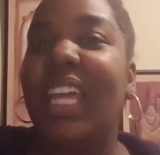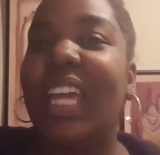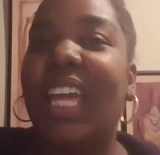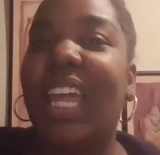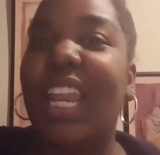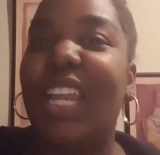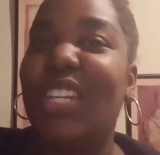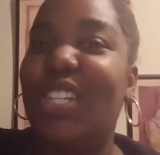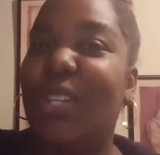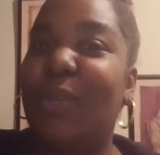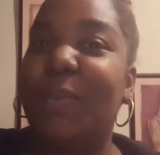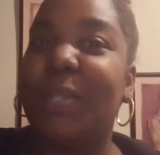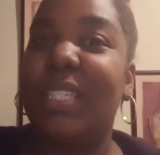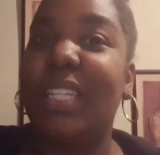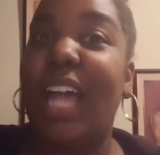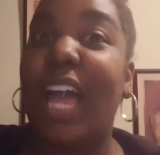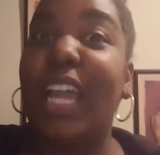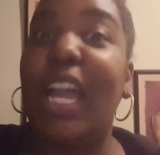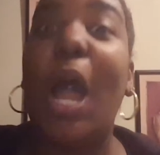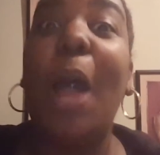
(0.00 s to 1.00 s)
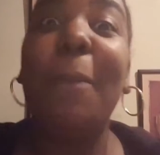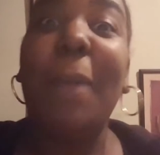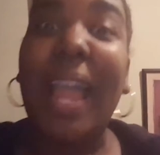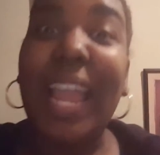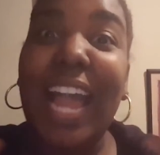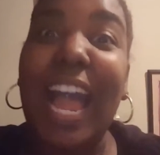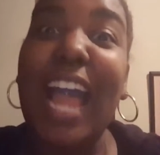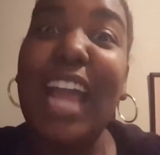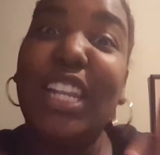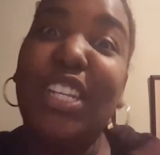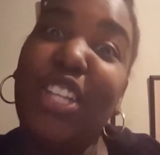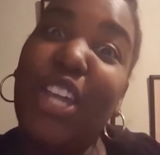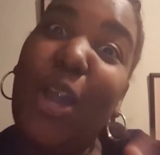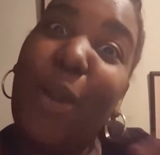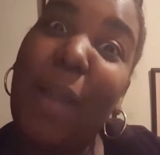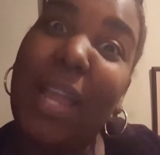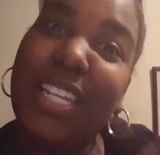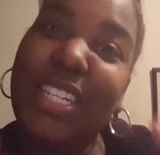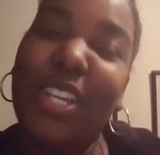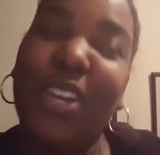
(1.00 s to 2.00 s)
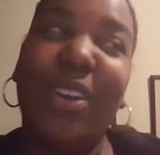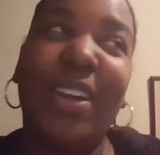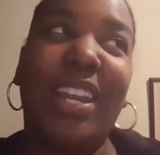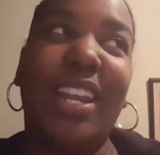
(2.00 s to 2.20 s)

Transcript: And she was like, oh my God, do it.